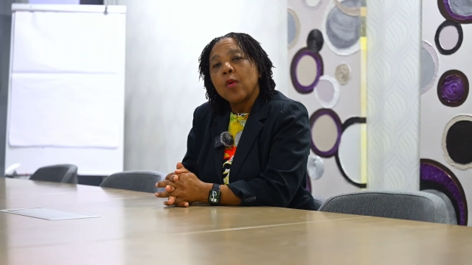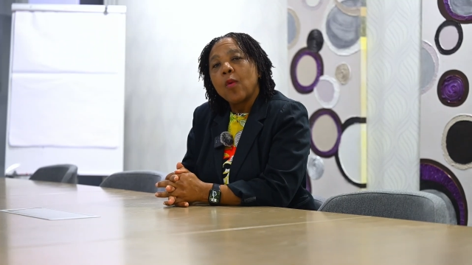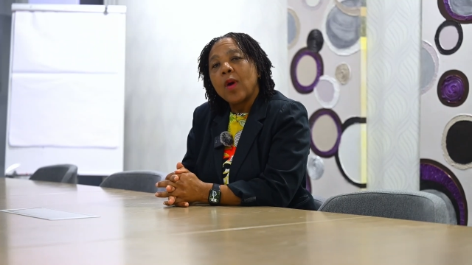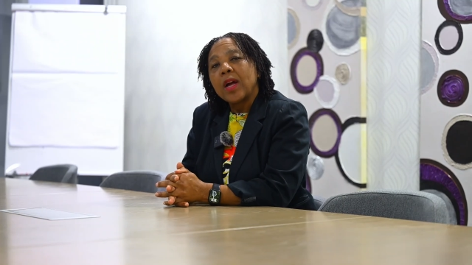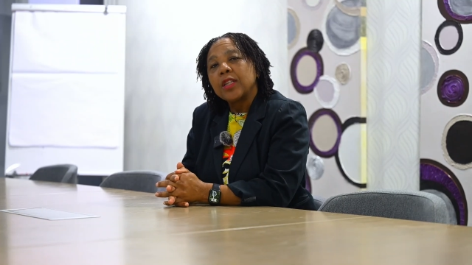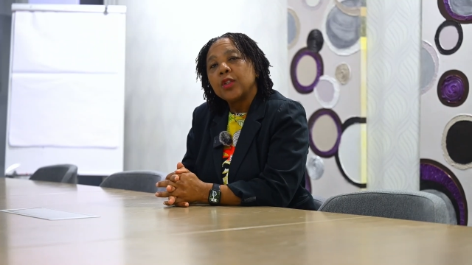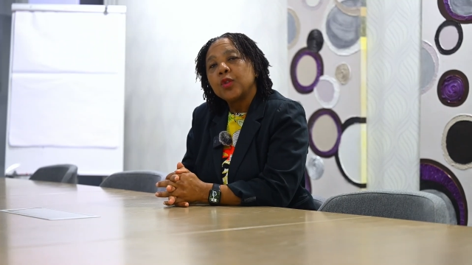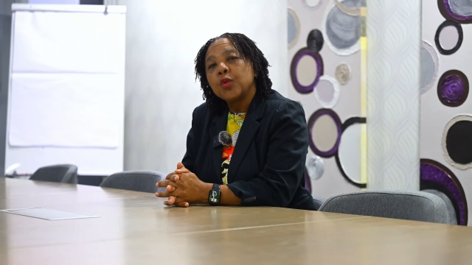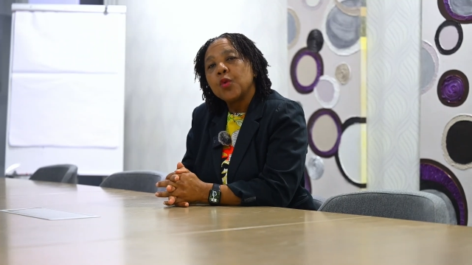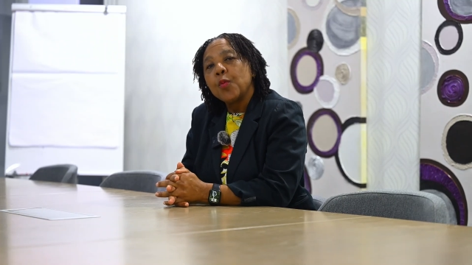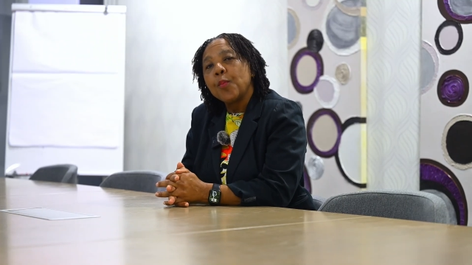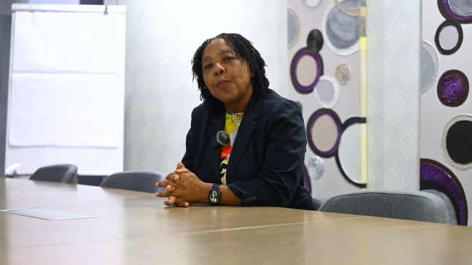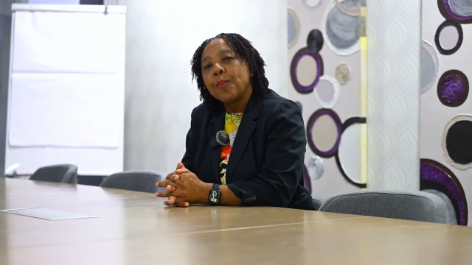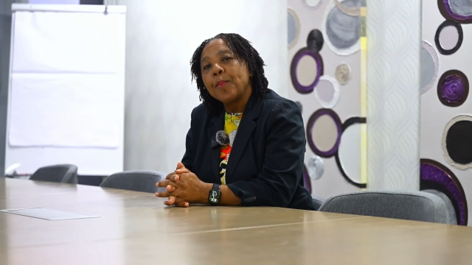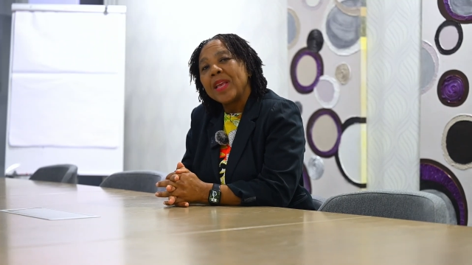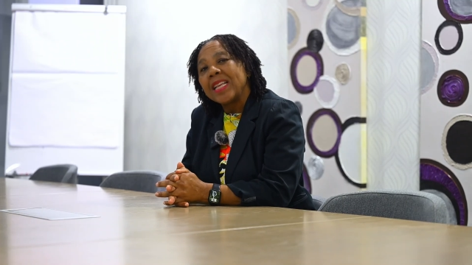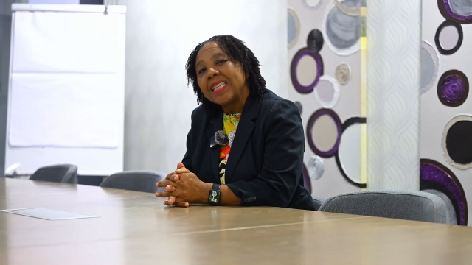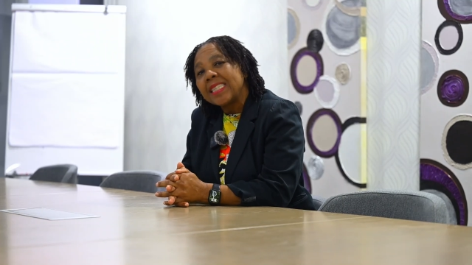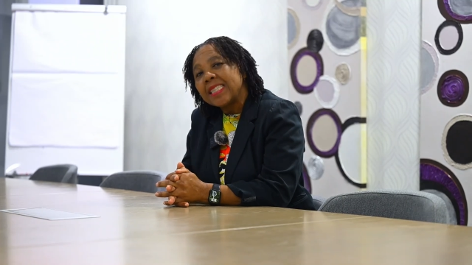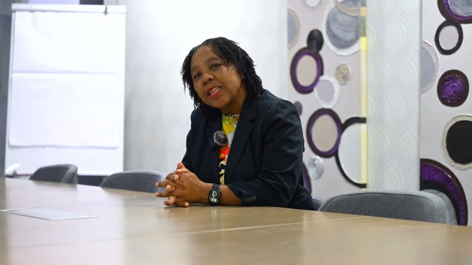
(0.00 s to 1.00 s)
want to
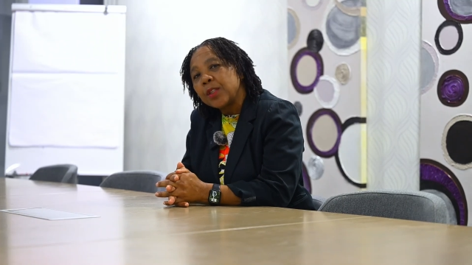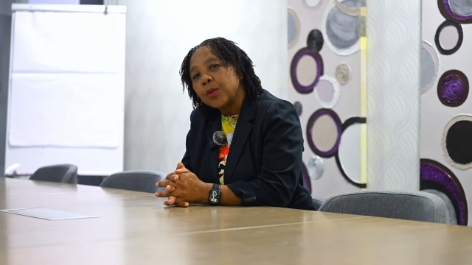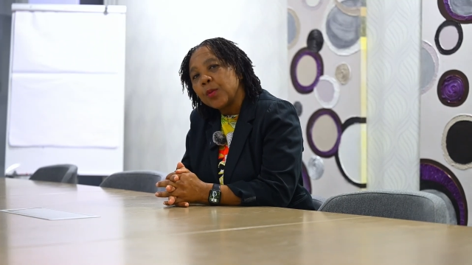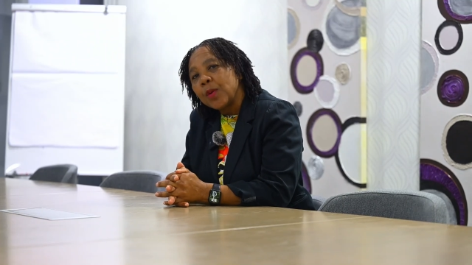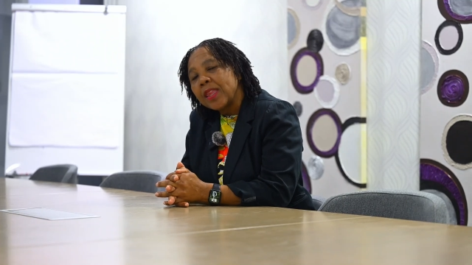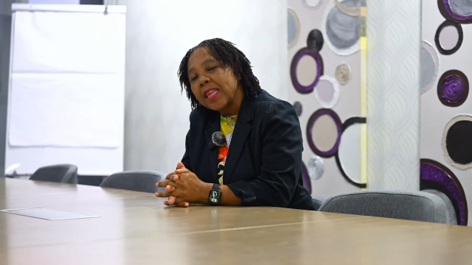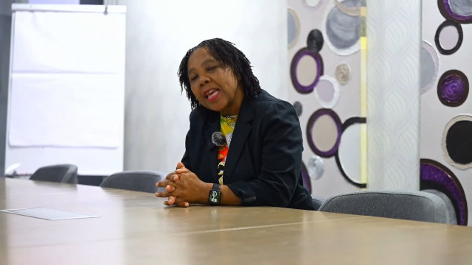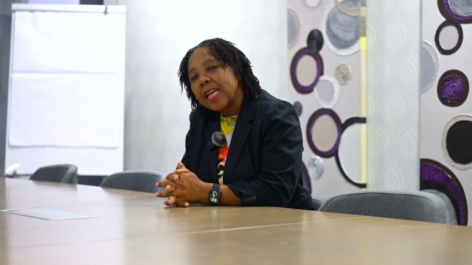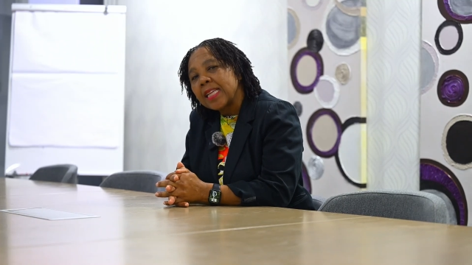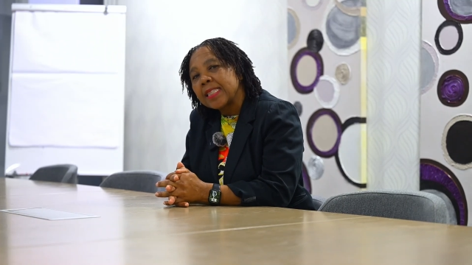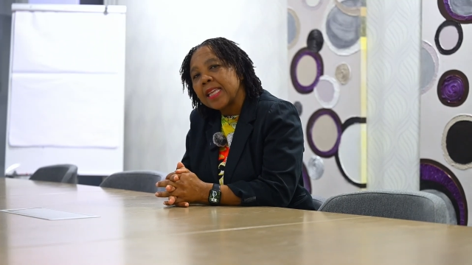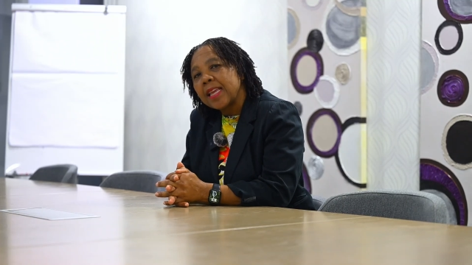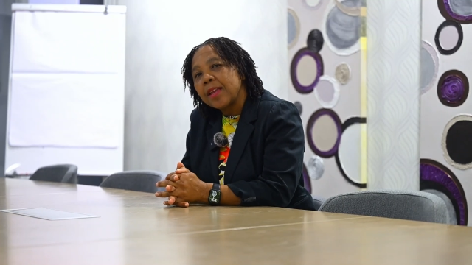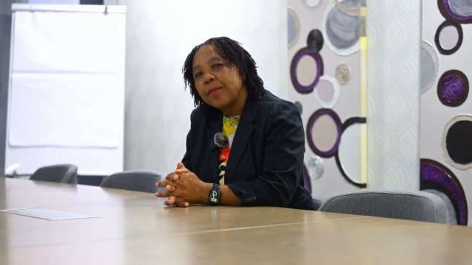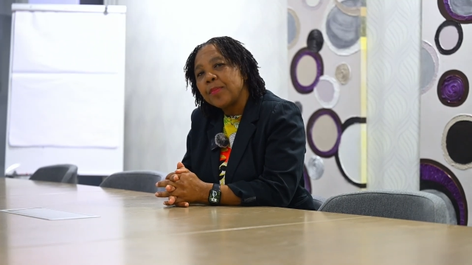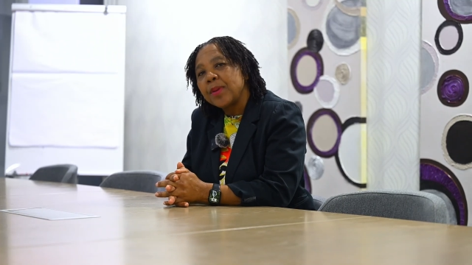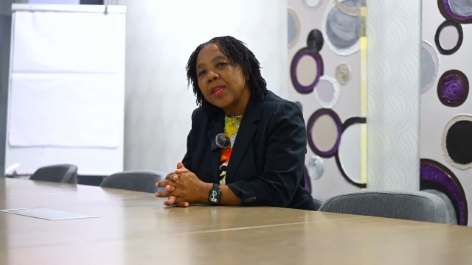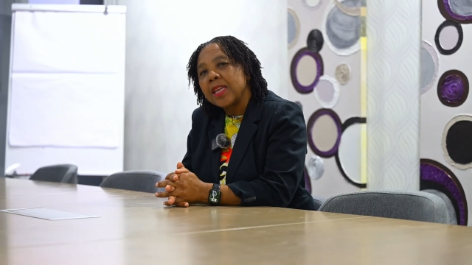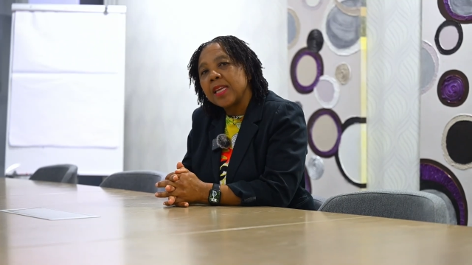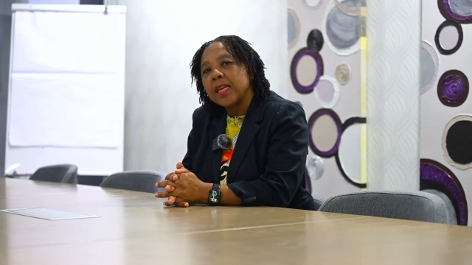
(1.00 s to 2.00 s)
mix it with
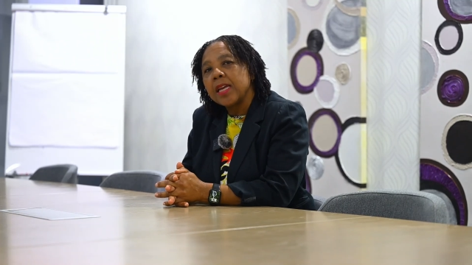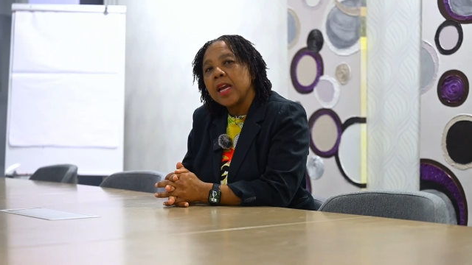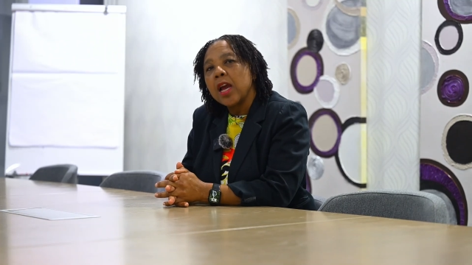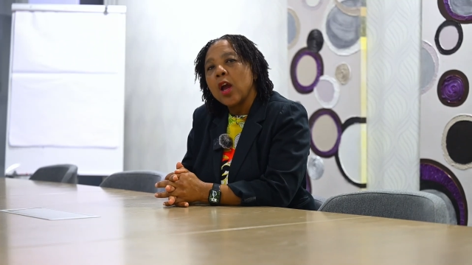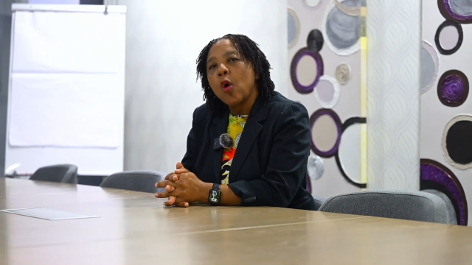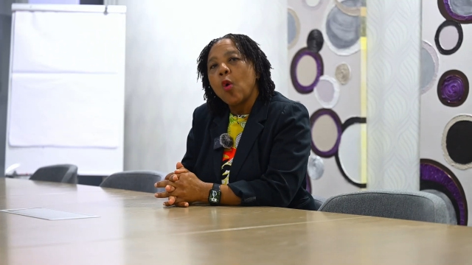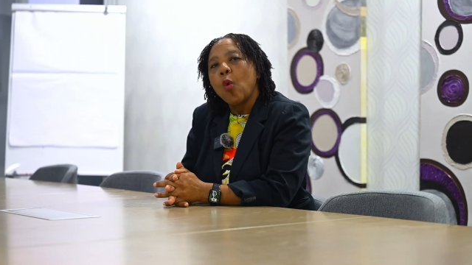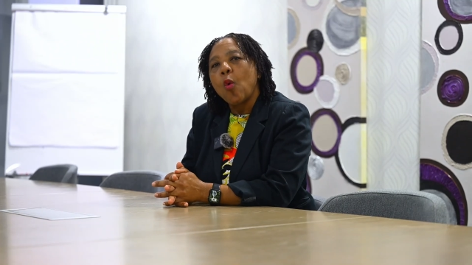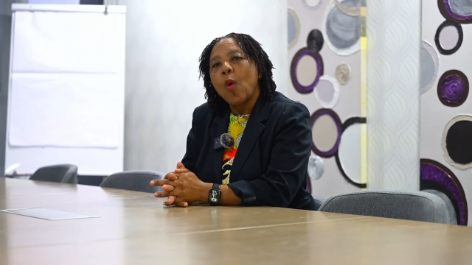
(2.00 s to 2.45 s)
SAP,